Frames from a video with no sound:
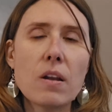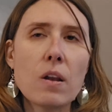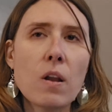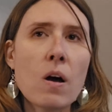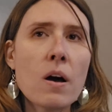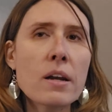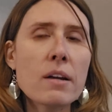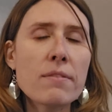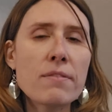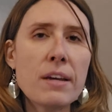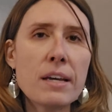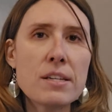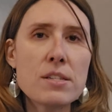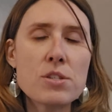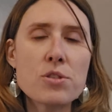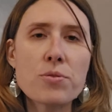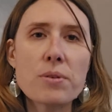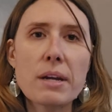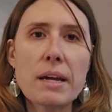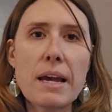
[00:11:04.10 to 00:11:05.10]
a lot of
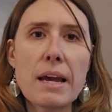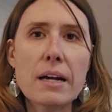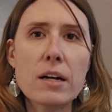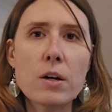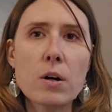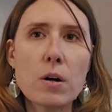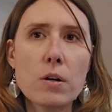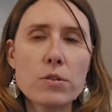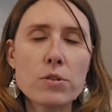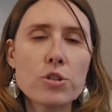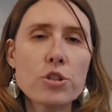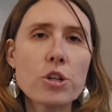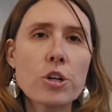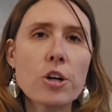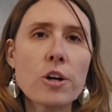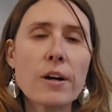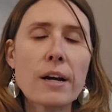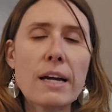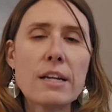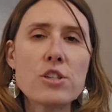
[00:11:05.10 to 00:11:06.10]
history and
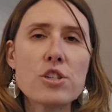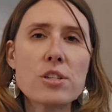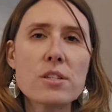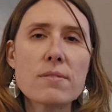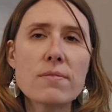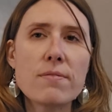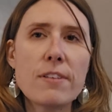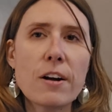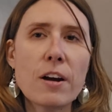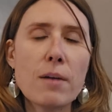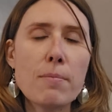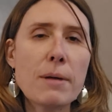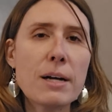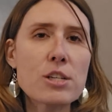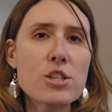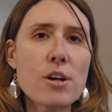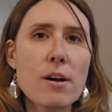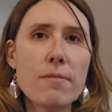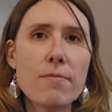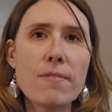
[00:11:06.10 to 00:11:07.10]
culture and just very
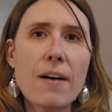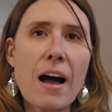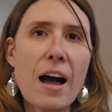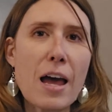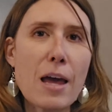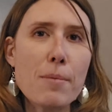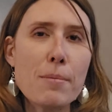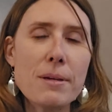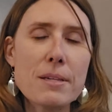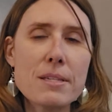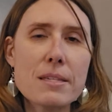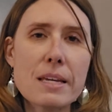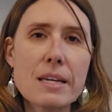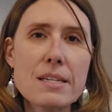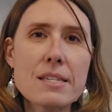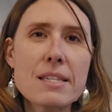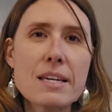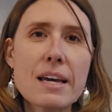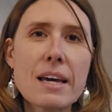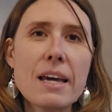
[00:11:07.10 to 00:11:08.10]
much a vibe, as they
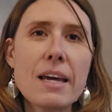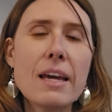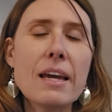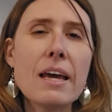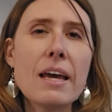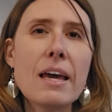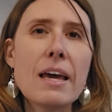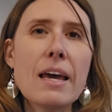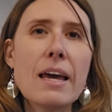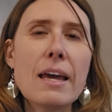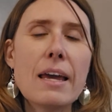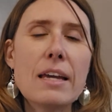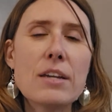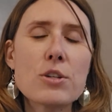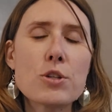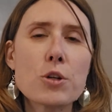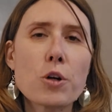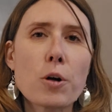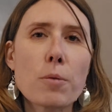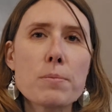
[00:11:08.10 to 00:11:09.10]
say,
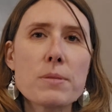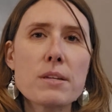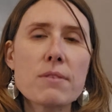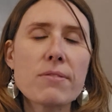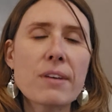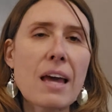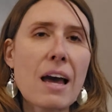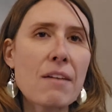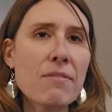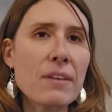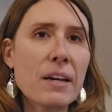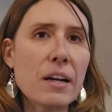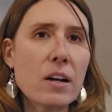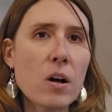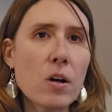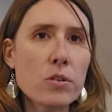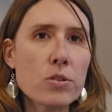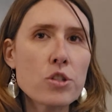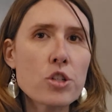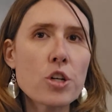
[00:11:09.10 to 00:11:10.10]
in terms of cafe
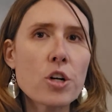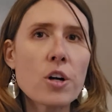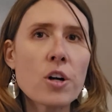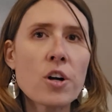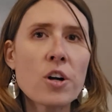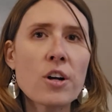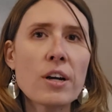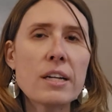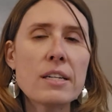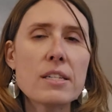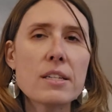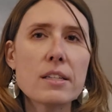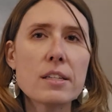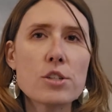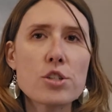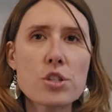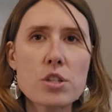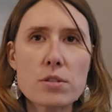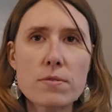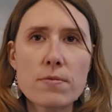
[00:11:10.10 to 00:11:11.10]
culture and
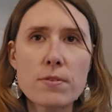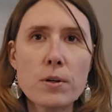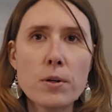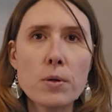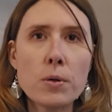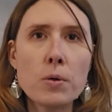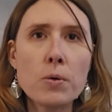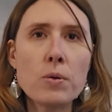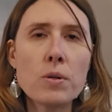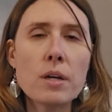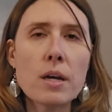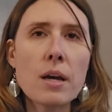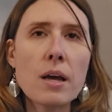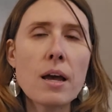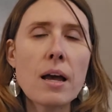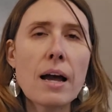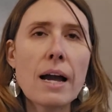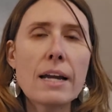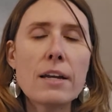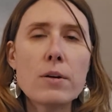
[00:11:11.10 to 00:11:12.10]
delicious food.
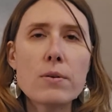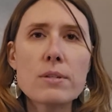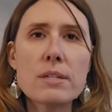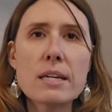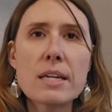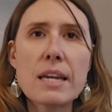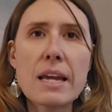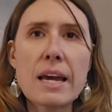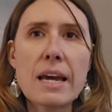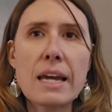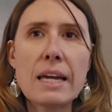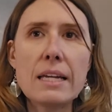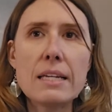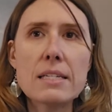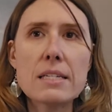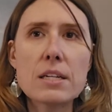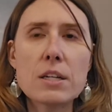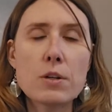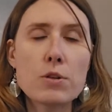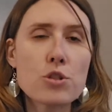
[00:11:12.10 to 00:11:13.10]
I know
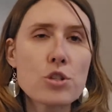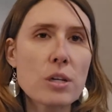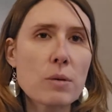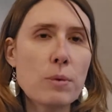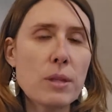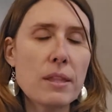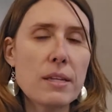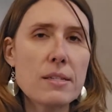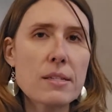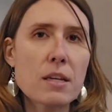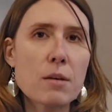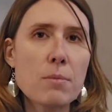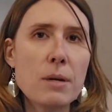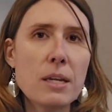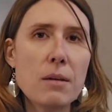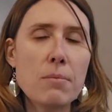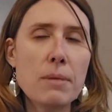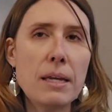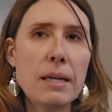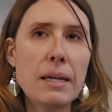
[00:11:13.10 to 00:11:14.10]
tonight, usually with these
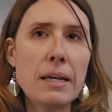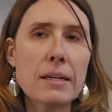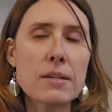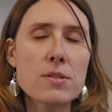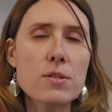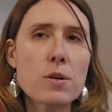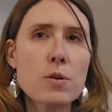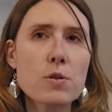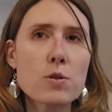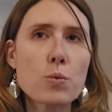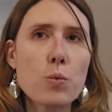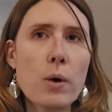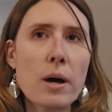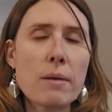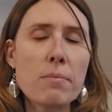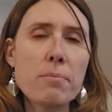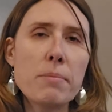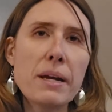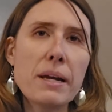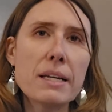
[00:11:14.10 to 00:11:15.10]
committee meetings, there's
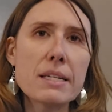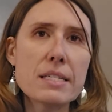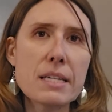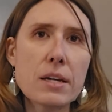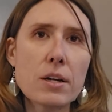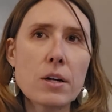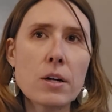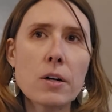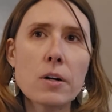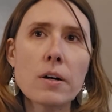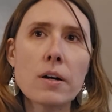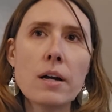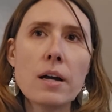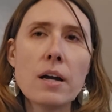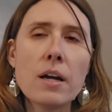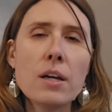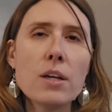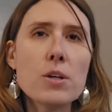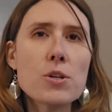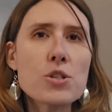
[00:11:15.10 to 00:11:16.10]
one big dinner,
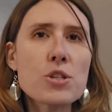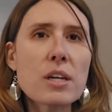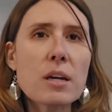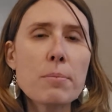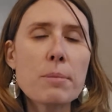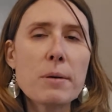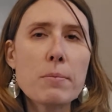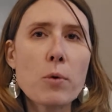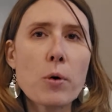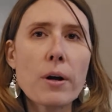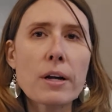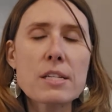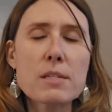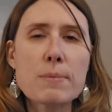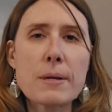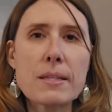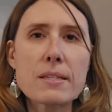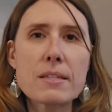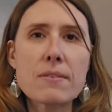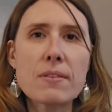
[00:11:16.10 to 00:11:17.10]
usually a bit more
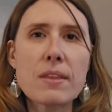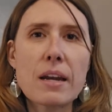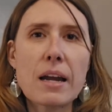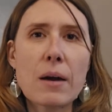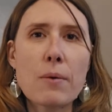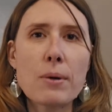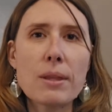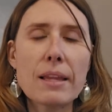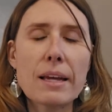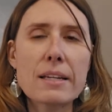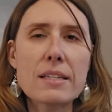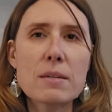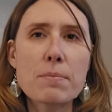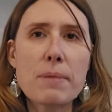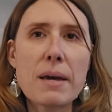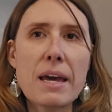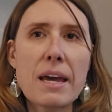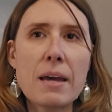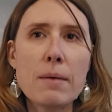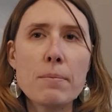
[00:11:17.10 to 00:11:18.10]
expensive than I would like to
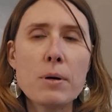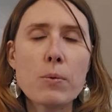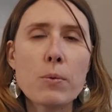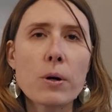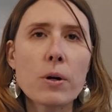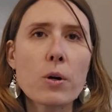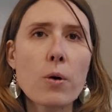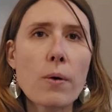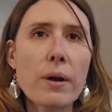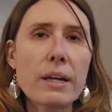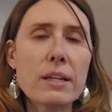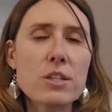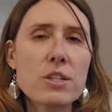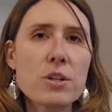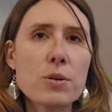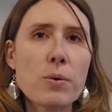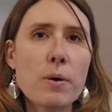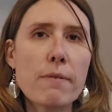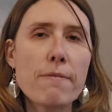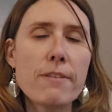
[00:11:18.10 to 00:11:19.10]
pay, but we're going
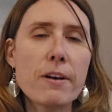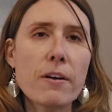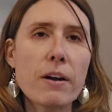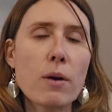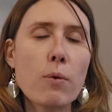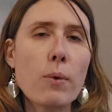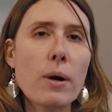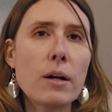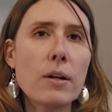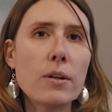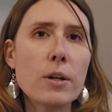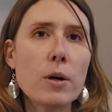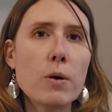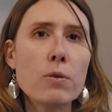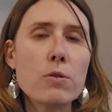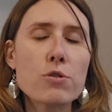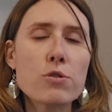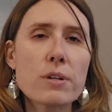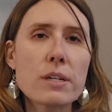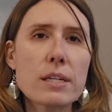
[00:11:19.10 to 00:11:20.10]
to a very
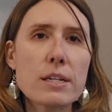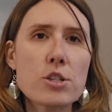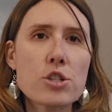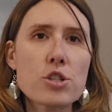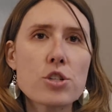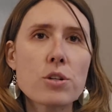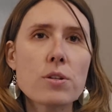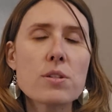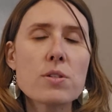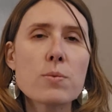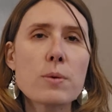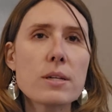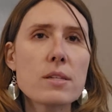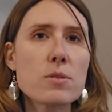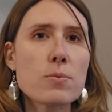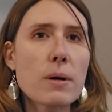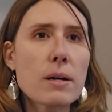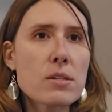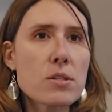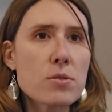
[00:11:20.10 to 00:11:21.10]
well-known traditional
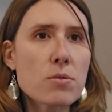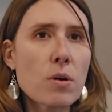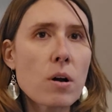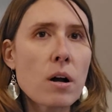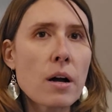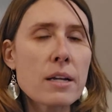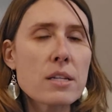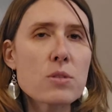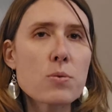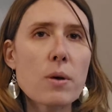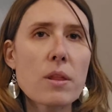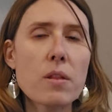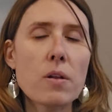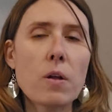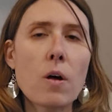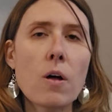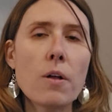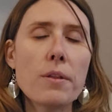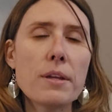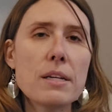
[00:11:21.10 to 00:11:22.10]
Swiss restaurant with
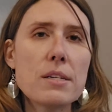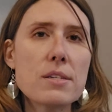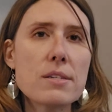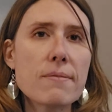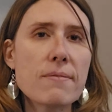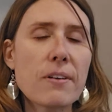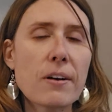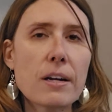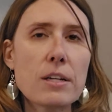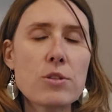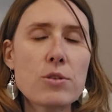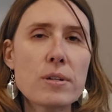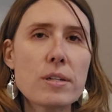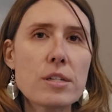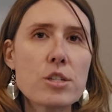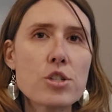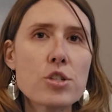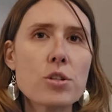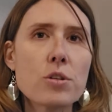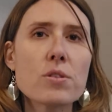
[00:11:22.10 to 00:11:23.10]
all these very
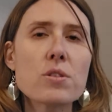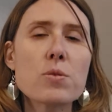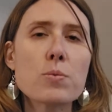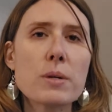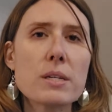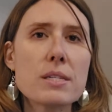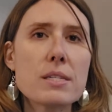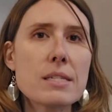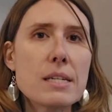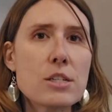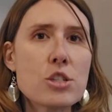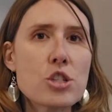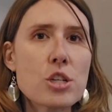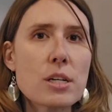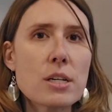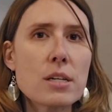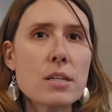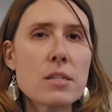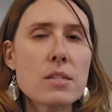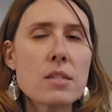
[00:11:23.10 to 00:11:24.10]
traditional Swiss
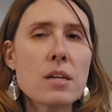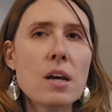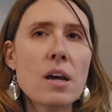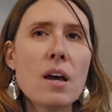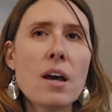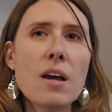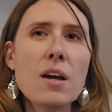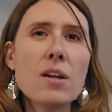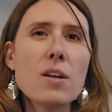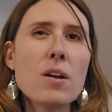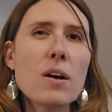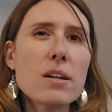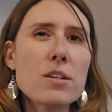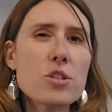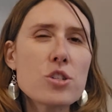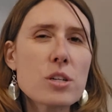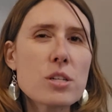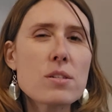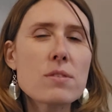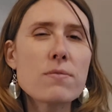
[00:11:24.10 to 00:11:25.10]
dishes,
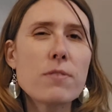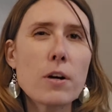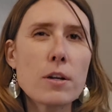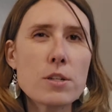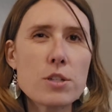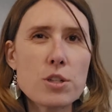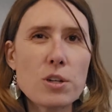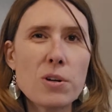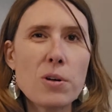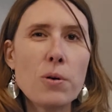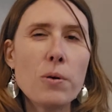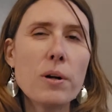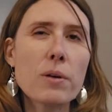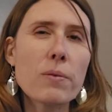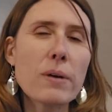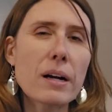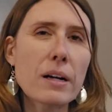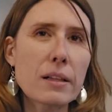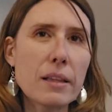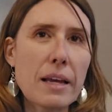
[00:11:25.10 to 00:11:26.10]
not just fondue and
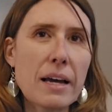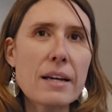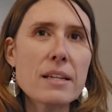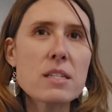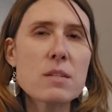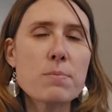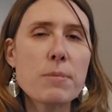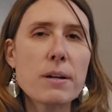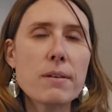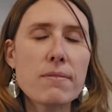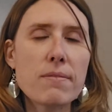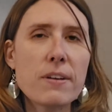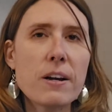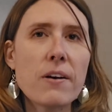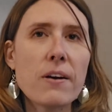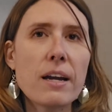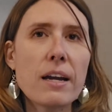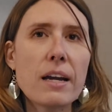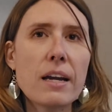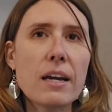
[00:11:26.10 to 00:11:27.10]
raclette, but
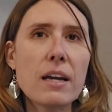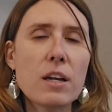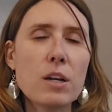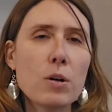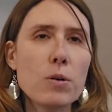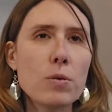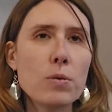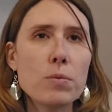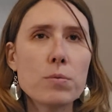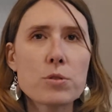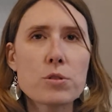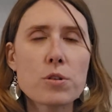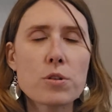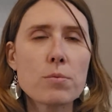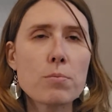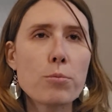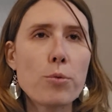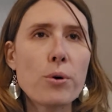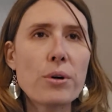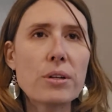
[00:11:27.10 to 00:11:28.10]
very, you know,
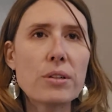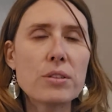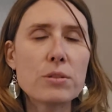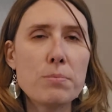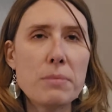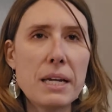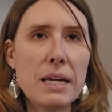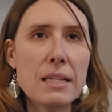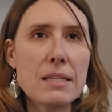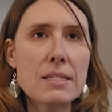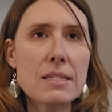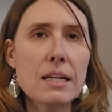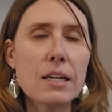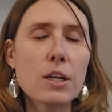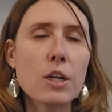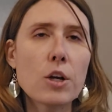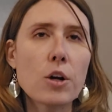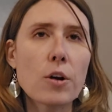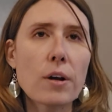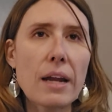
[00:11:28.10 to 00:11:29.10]
certain boiled meats
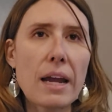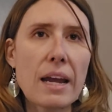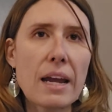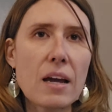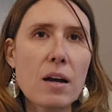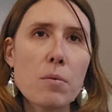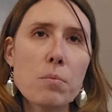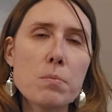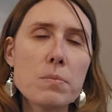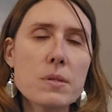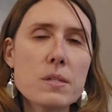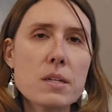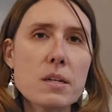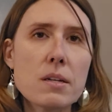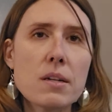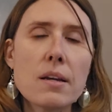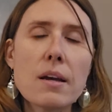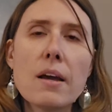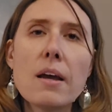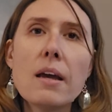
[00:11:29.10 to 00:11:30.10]
and cured hams
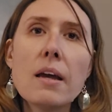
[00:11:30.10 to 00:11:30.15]
and